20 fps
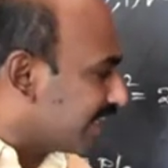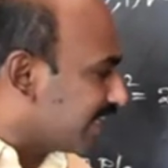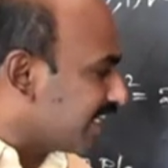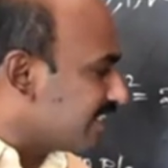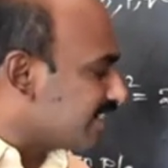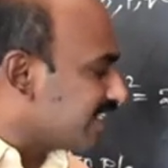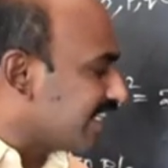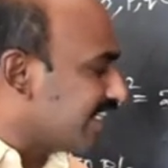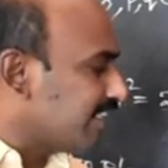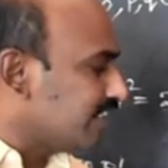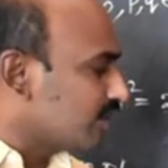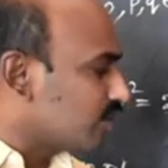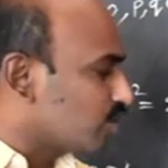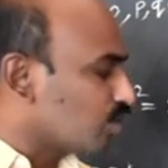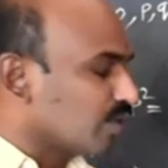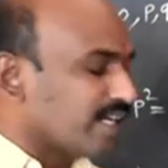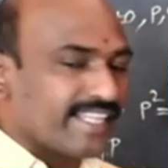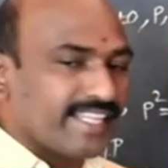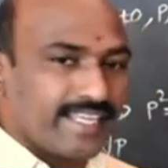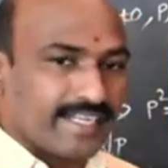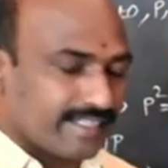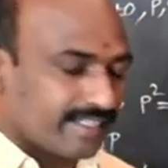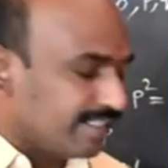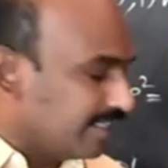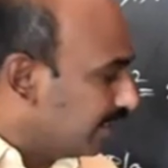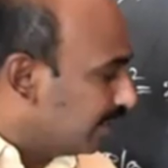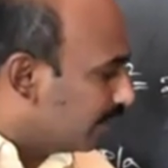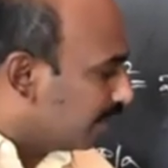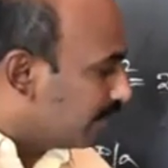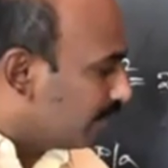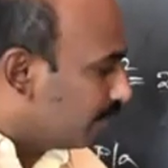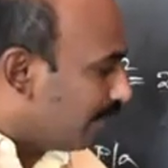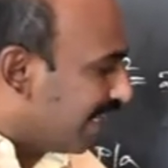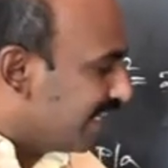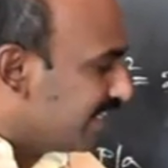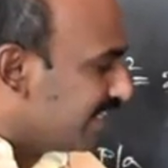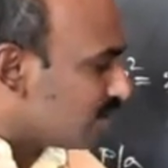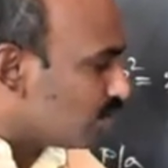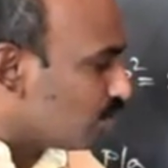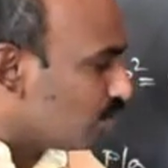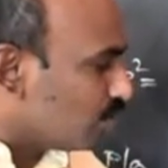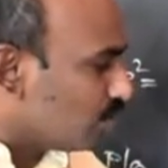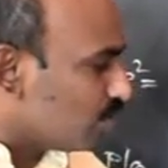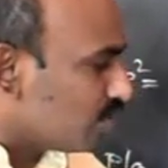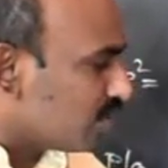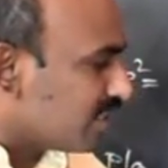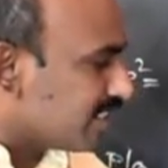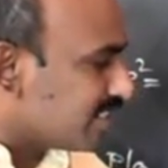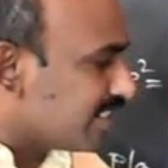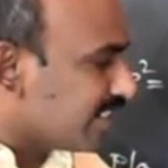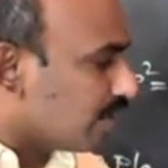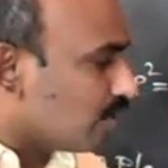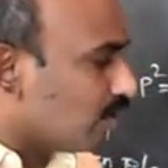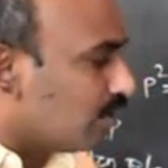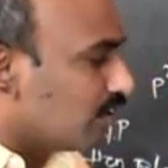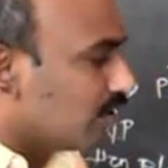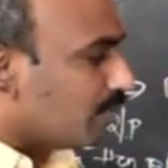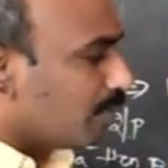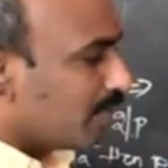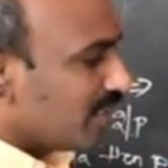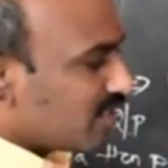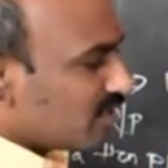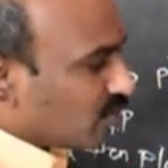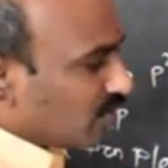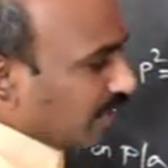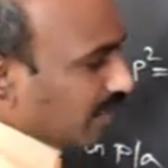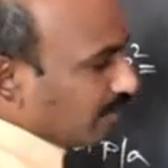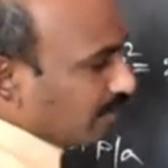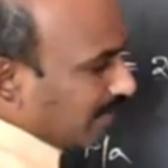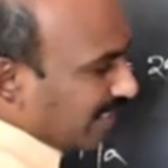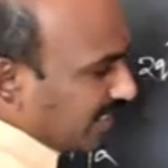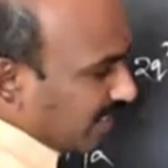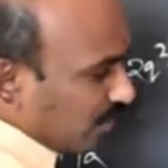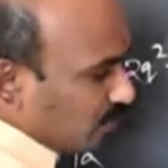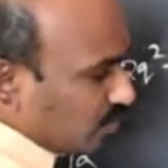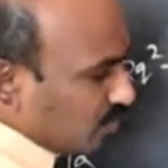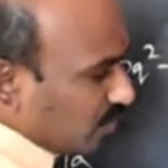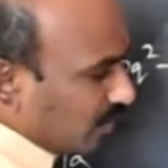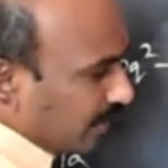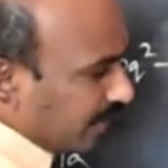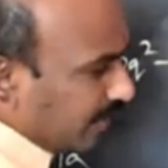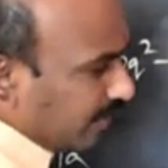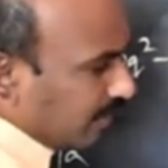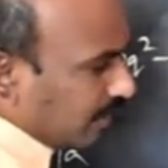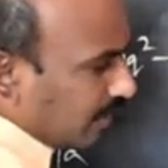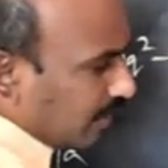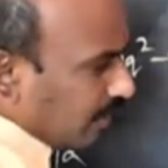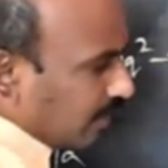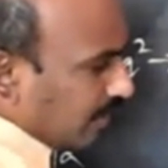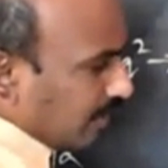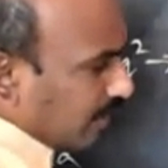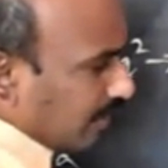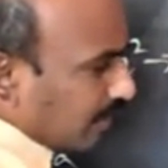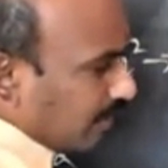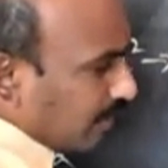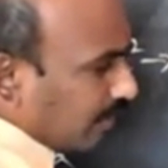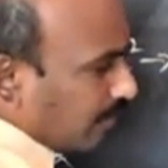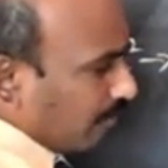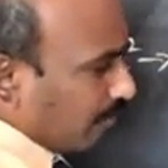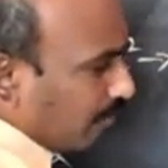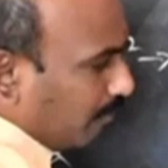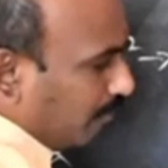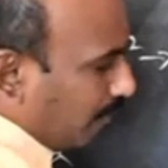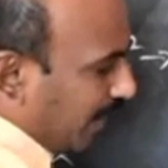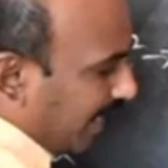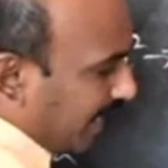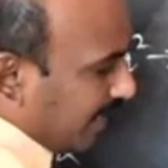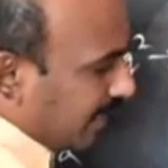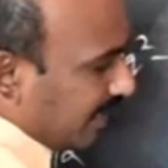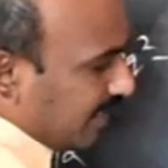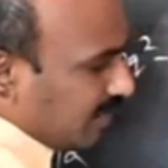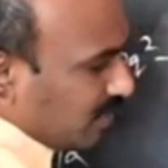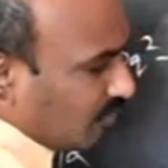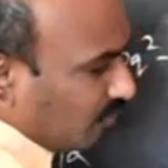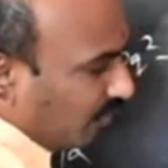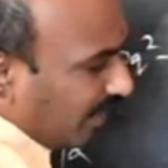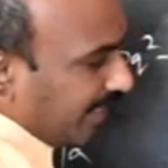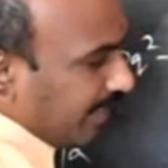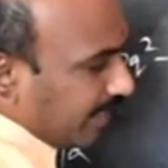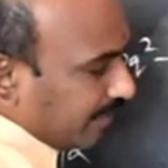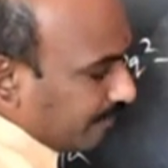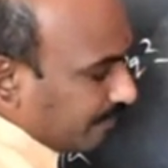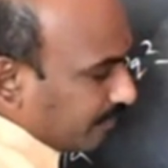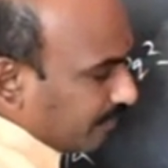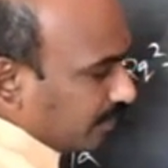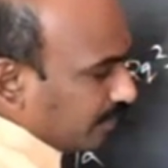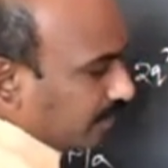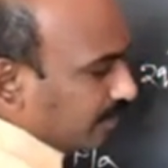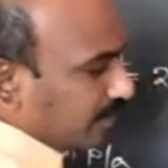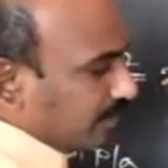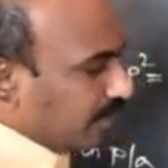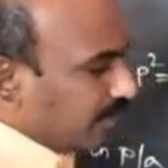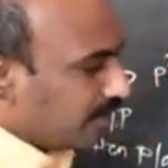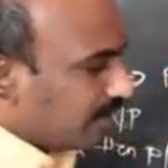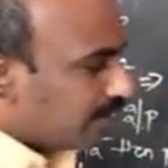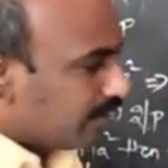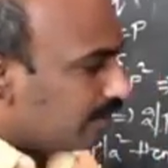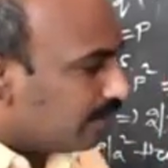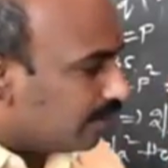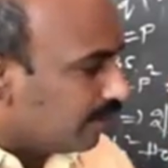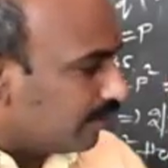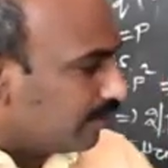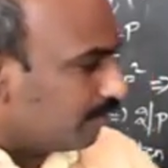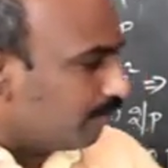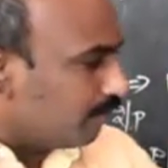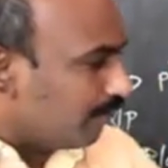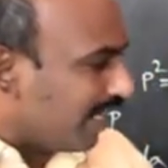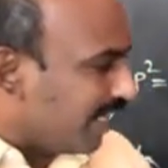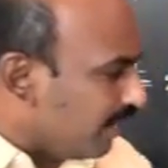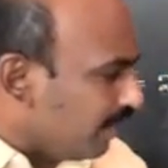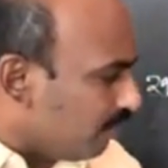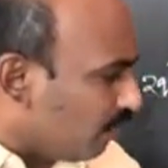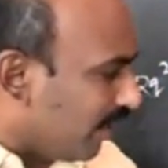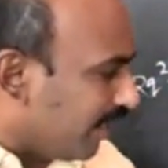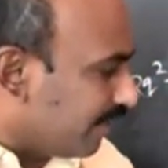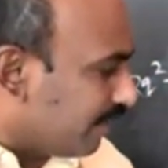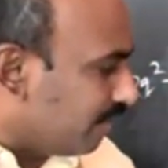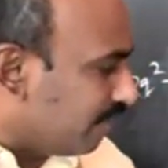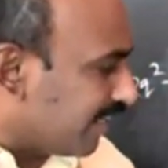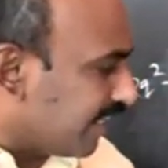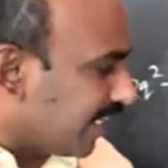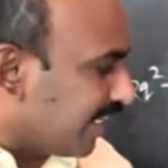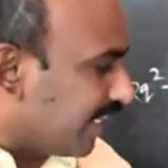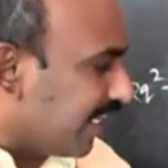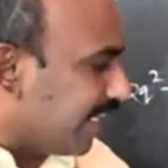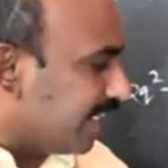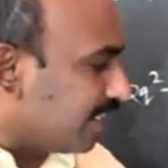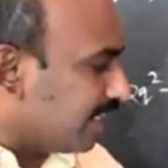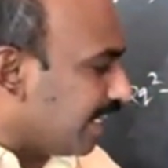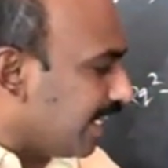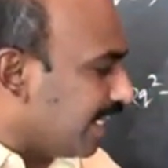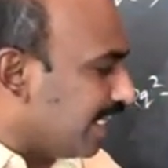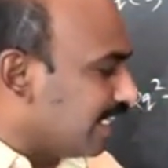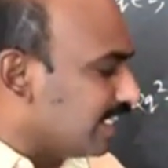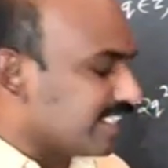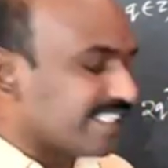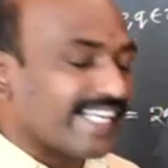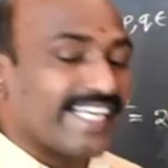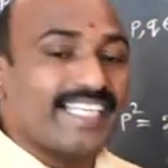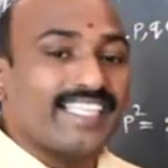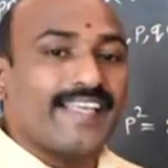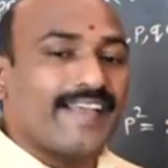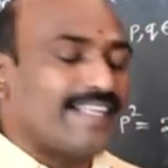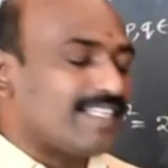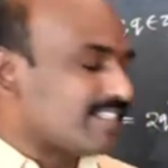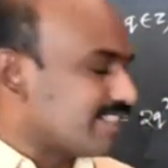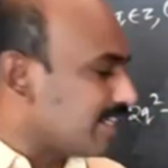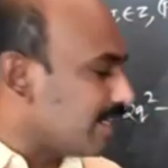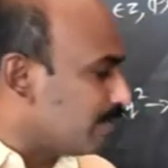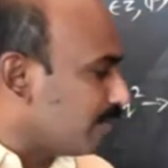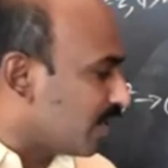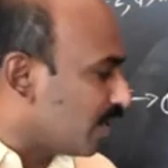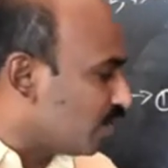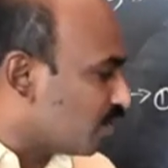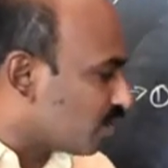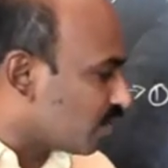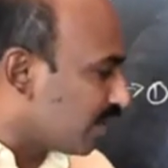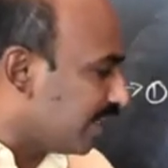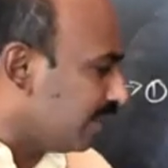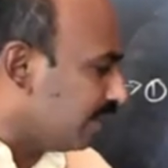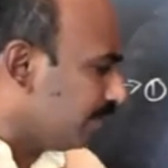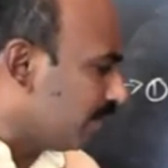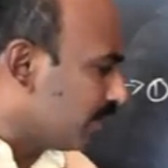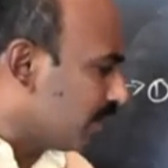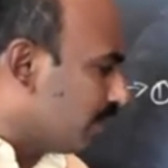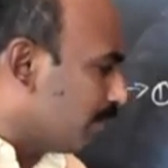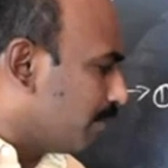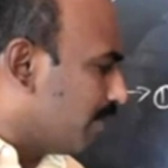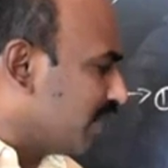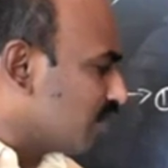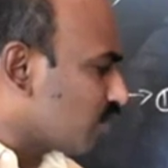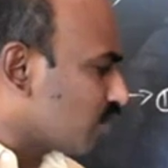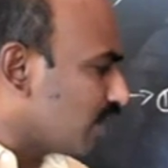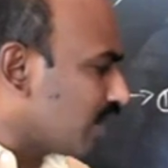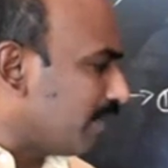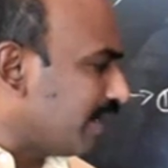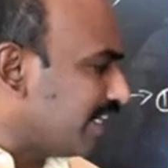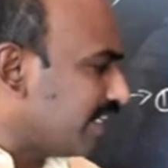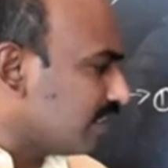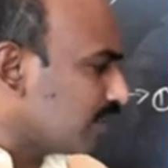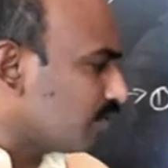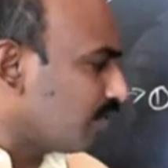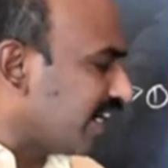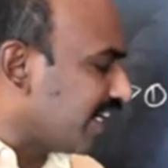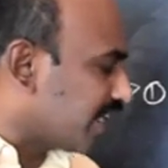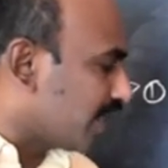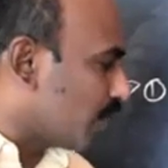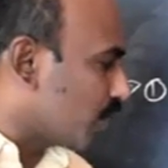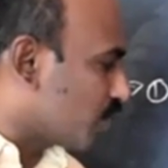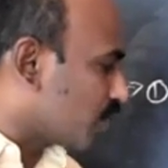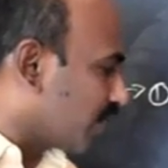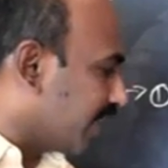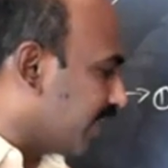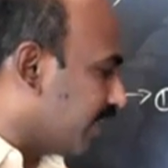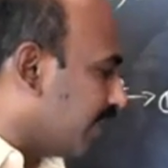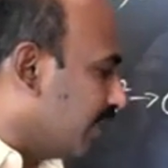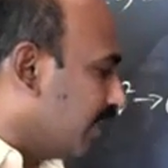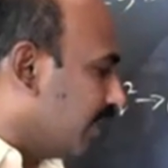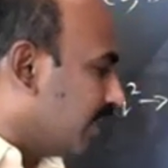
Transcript: can send it together. Minus 2 root 6 equal to p square by q square minus 5 by 1 we can write. And take the LCM q square, p square minus 5q square.